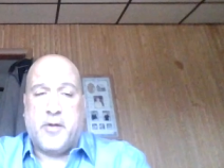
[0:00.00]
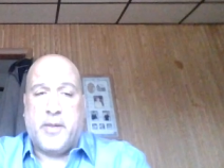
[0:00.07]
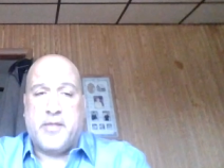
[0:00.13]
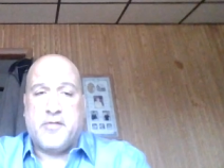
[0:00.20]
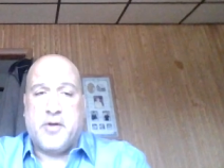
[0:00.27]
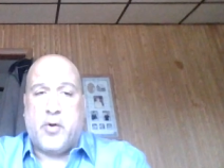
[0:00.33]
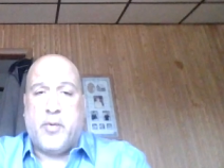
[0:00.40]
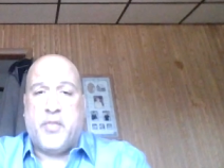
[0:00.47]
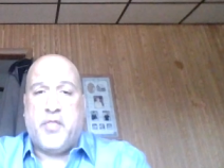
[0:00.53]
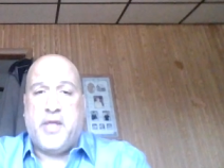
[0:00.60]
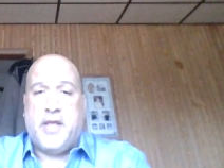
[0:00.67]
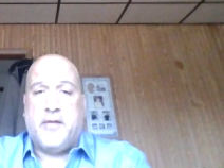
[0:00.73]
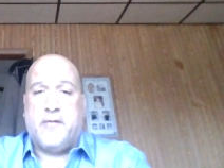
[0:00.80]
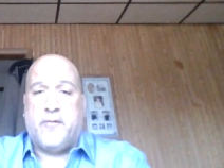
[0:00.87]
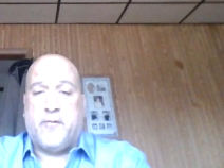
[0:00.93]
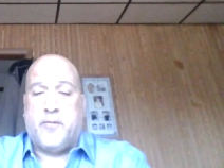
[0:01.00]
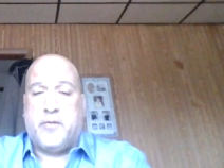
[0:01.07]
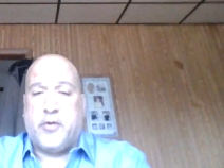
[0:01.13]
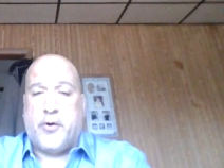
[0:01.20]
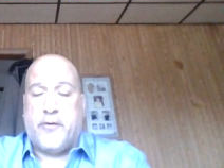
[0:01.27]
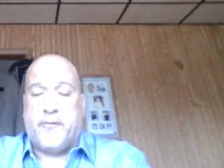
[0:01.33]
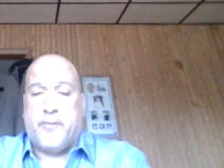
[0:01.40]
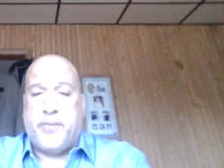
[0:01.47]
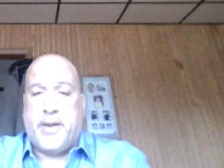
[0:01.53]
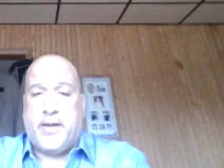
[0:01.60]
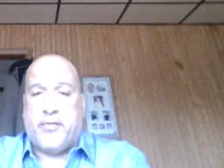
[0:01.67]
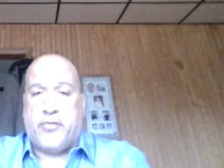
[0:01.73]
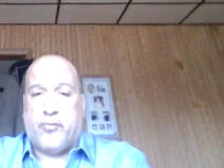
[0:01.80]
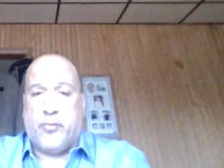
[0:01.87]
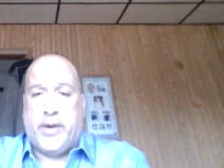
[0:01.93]
let's go with the turf
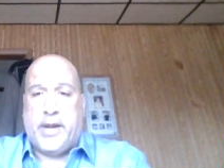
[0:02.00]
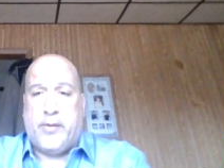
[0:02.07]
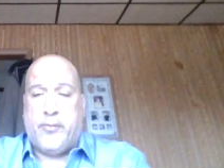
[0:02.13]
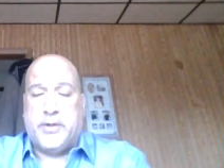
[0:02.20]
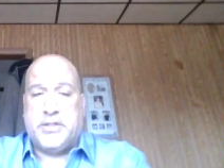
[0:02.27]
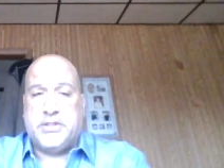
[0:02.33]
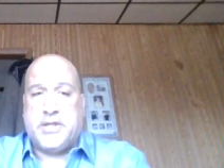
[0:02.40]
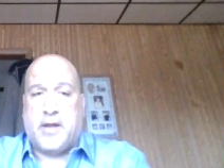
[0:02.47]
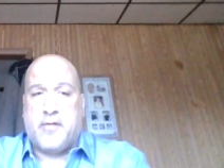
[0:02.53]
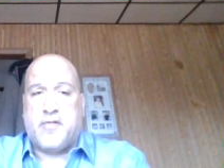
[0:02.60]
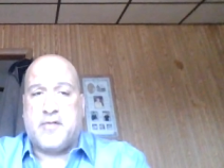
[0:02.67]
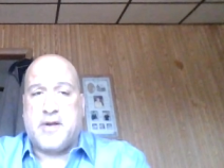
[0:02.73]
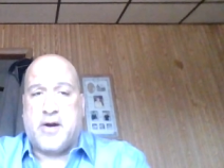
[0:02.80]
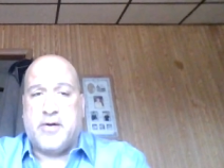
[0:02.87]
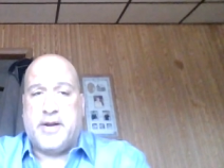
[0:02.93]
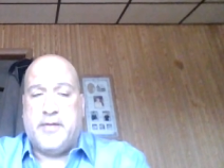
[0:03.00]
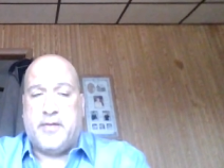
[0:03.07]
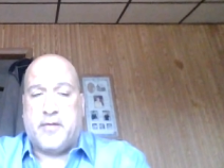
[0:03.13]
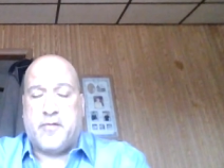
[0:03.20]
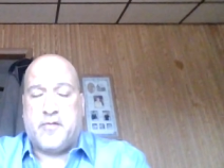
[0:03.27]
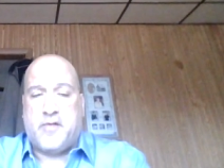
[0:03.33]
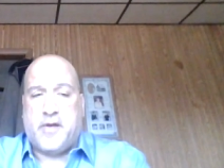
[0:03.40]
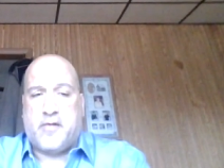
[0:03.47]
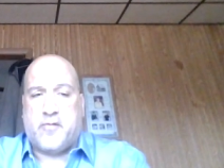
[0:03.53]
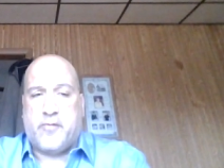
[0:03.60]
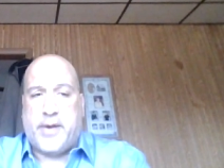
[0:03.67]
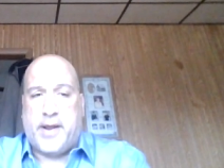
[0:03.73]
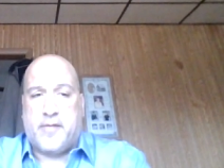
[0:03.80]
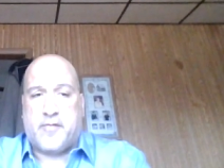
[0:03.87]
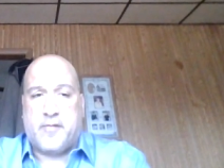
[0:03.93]
pick three, which does start in the 6th
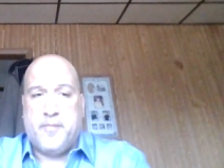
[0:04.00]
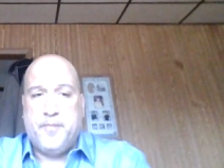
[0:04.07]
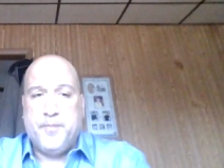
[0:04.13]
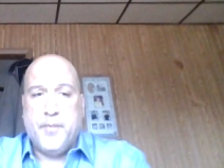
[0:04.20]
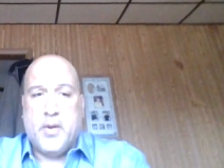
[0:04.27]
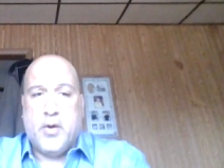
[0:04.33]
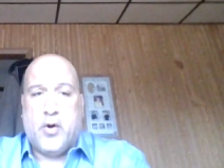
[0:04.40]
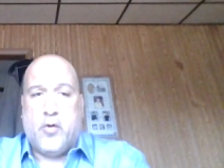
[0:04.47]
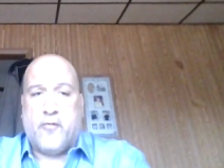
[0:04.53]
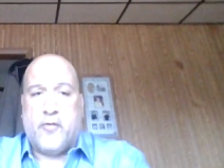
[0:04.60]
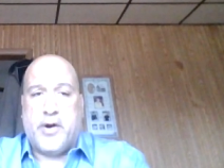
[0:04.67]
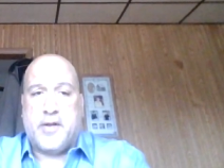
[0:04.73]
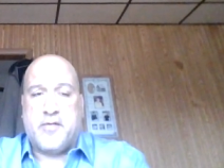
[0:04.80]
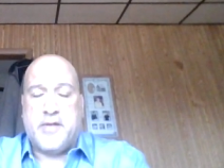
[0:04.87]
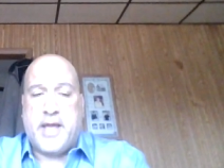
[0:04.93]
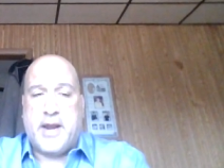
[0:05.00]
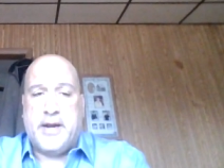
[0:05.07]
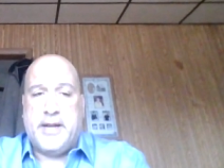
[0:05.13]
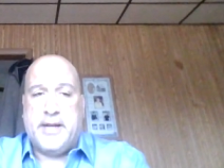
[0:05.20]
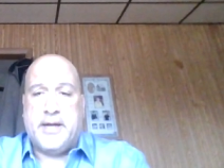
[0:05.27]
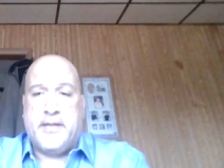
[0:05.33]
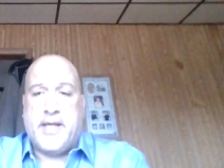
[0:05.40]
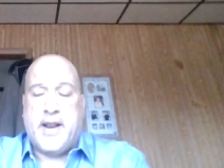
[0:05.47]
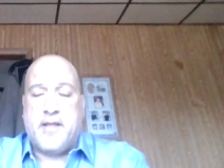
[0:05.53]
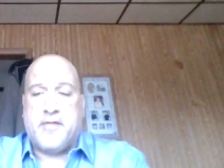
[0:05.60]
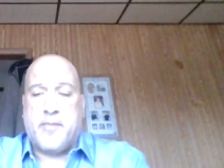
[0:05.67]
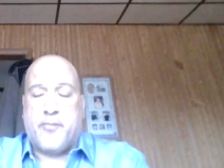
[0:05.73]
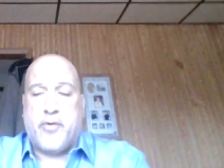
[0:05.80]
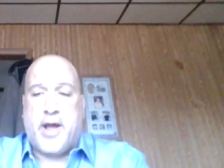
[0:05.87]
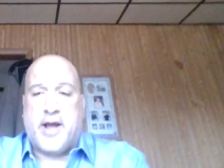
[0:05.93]
race over at Santa Anita. That
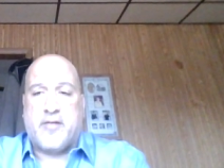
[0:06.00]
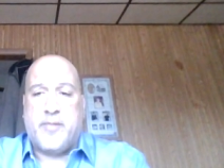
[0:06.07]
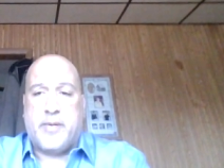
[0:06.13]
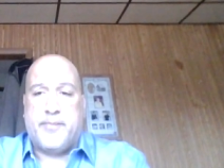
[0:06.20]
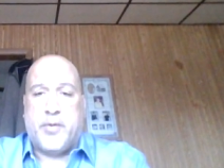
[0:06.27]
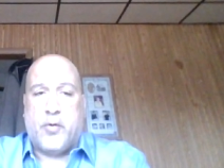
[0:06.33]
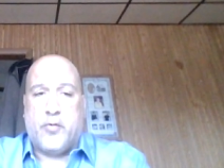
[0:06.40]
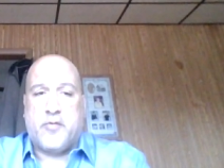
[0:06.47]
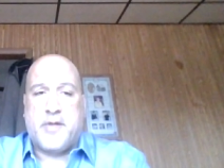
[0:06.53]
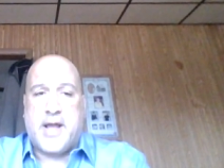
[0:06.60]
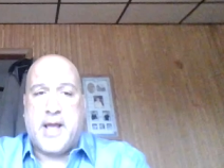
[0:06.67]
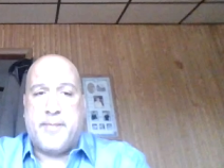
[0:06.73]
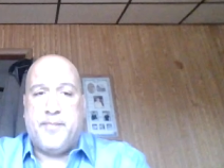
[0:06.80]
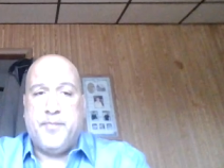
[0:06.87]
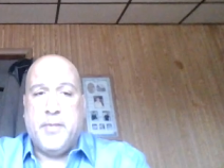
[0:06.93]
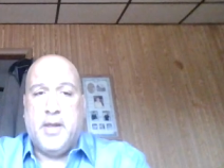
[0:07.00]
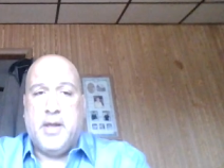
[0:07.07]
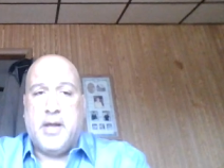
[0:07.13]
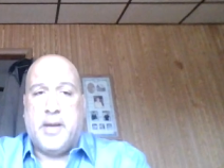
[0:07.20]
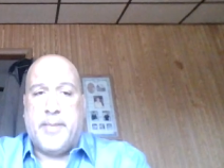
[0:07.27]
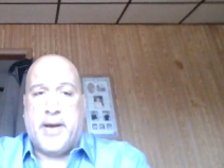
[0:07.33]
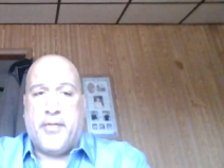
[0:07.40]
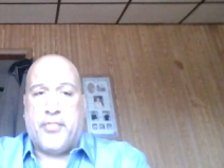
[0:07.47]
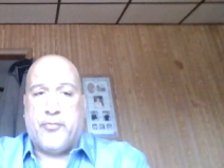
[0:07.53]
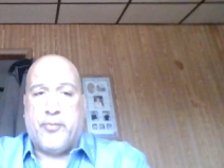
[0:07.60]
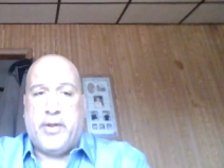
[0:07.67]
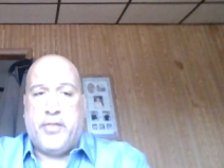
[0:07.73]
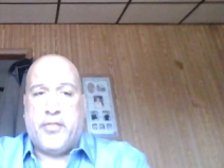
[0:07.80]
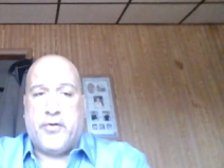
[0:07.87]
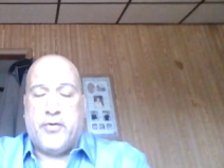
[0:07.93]
is approximate post time about
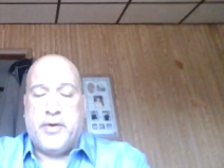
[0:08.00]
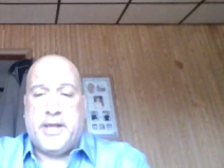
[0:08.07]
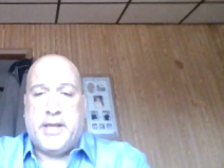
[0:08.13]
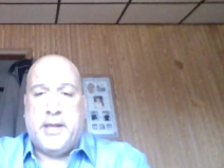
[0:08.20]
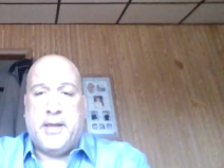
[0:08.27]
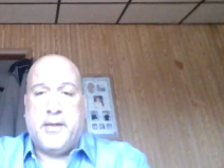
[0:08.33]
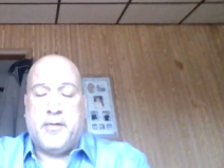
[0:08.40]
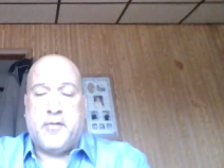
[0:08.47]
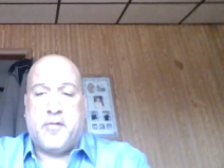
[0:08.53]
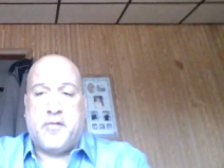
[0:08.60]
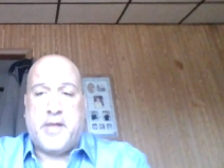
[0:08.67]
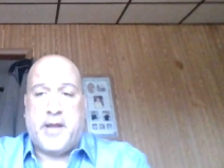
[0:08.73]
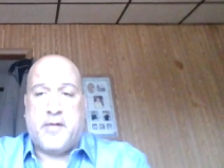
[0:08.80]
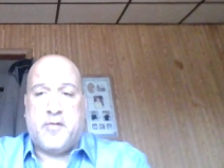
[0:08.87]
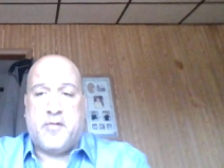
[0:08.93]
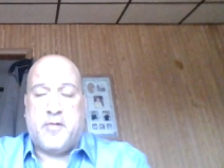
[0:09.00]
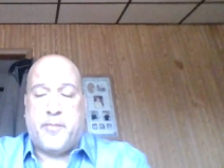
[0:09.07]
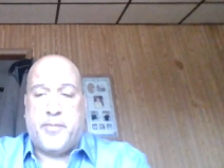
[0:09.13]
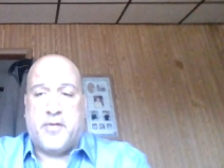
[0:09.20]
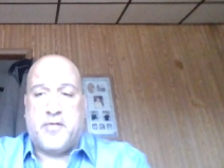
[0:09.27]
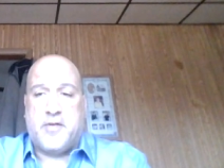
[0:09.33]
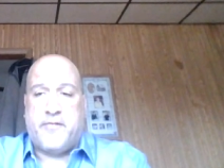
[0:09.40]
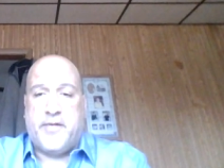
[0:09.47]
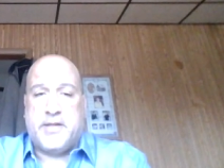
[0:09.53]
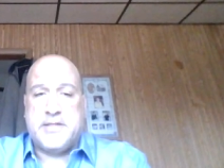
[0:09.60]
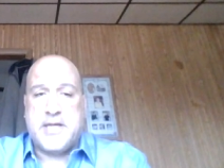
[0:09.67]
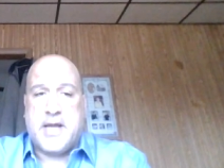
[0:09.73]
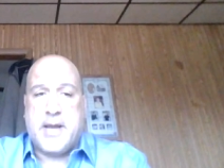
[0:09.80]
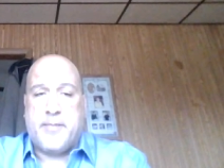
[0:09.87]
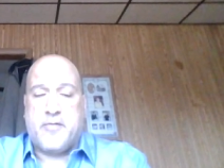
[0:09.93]
3:36 Pacific
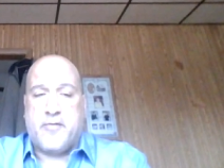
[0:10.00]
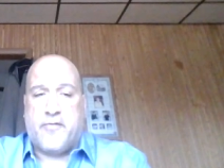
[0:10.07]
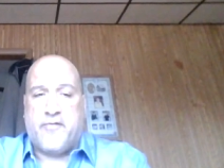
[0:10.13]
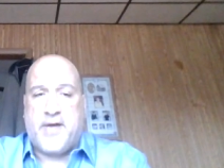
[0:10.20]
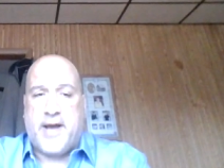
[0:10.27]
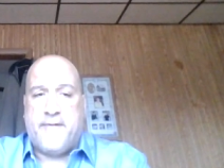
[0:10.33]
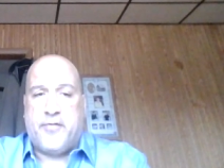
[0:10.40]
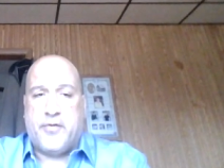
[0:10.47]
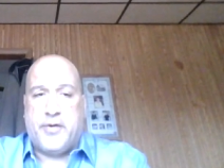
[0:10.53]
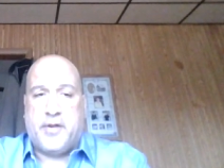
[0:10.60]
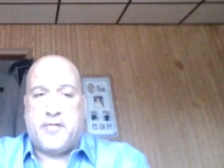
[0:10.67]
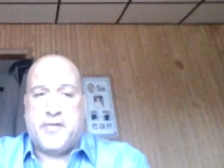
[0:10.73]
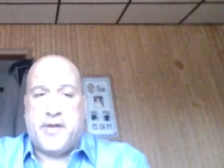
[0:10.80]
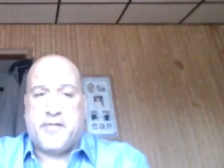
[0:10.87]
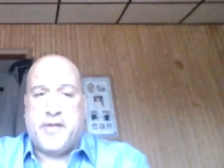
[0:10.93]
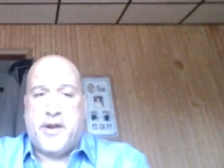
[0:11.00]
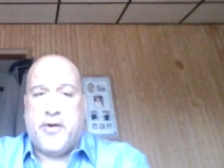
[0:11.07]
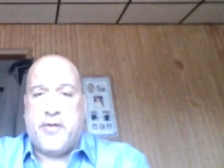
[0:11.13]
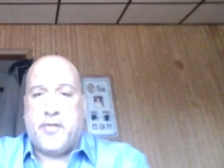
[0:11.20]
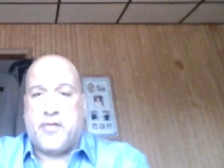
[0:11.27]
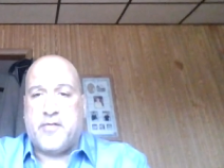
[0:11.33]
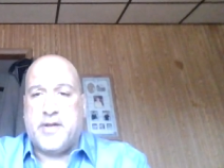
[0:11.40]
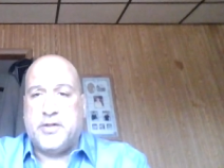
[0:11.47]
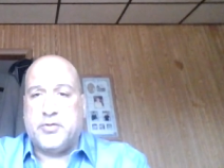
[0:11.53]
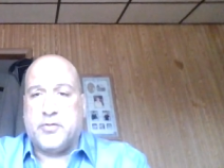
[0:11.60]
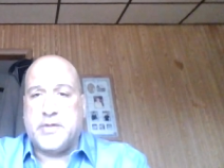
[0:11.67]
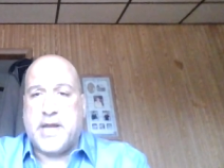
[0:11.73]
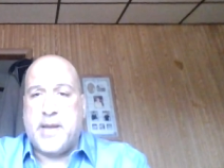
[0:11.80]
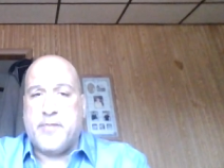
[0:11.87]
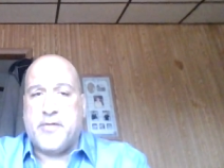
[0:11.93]
time, so 5:36 here in the Central
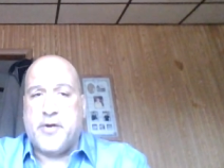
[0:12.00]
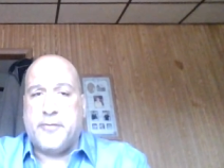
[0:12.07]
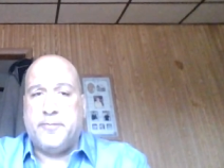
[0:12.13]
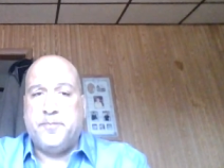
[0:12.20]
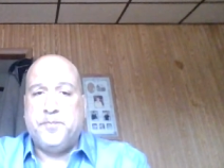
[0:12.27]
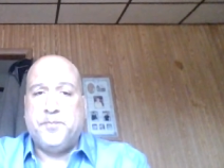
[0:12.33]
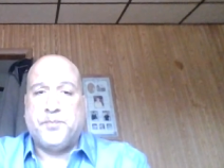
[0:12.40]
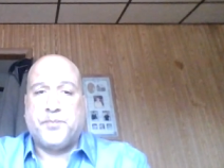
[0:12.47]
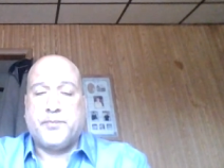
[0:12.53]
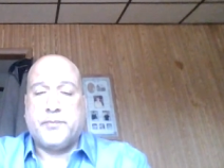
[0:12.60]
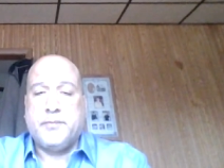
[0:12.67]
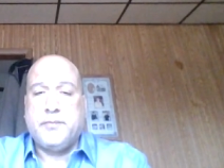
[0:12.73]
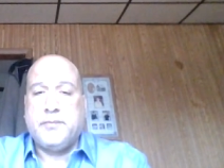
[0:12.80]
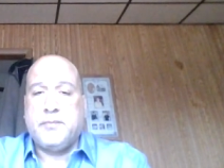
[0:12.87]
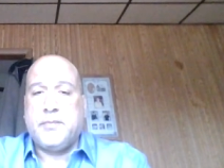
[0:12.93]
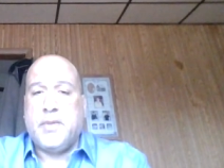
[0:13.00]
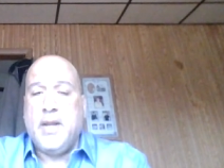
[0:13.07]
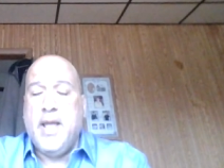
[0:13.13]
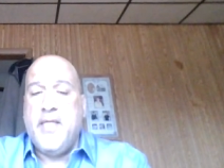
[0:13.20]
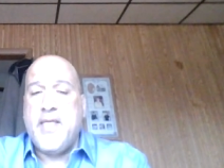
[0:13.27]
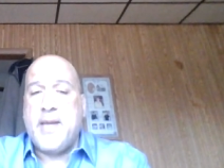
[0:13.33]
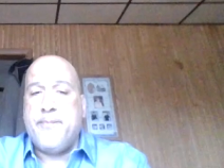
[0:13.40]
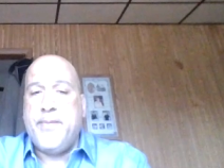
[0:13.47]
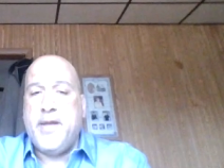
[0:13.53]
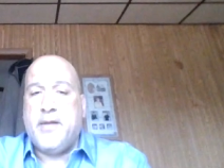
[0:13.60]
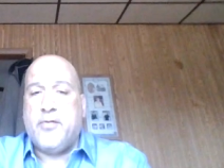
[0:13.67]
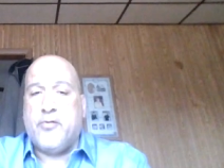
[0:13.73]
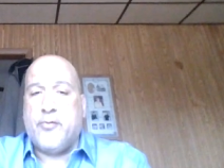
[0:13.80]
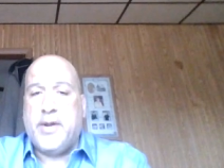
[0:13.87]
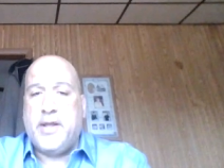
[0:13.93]
Time Zone. And that
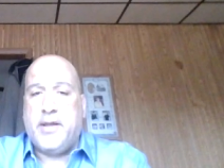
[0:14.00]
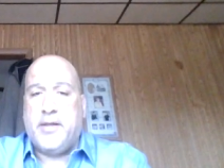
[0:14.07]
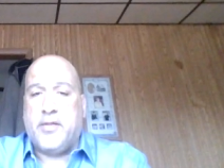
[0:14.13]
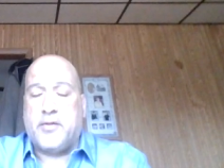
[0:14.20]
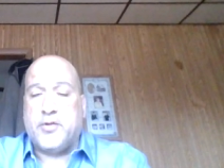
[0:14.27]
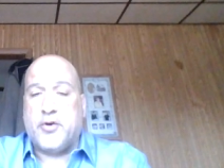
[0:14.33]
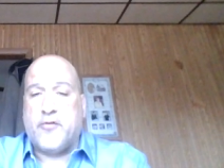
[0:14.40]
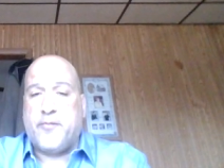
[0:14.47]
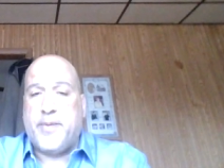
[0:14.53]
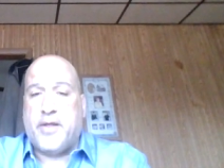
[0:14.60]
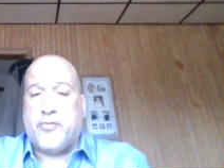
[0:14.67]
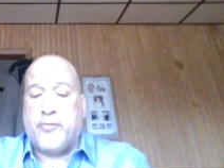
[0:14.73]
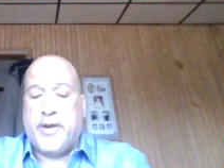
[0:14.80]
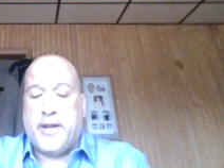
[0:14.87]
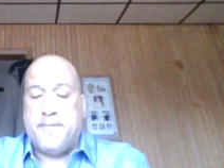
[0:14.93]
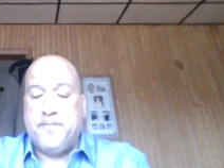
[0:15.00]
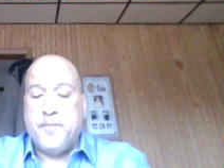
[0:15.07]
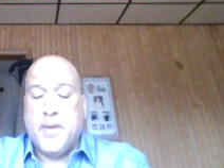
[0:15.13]
pick three, the turf pick three,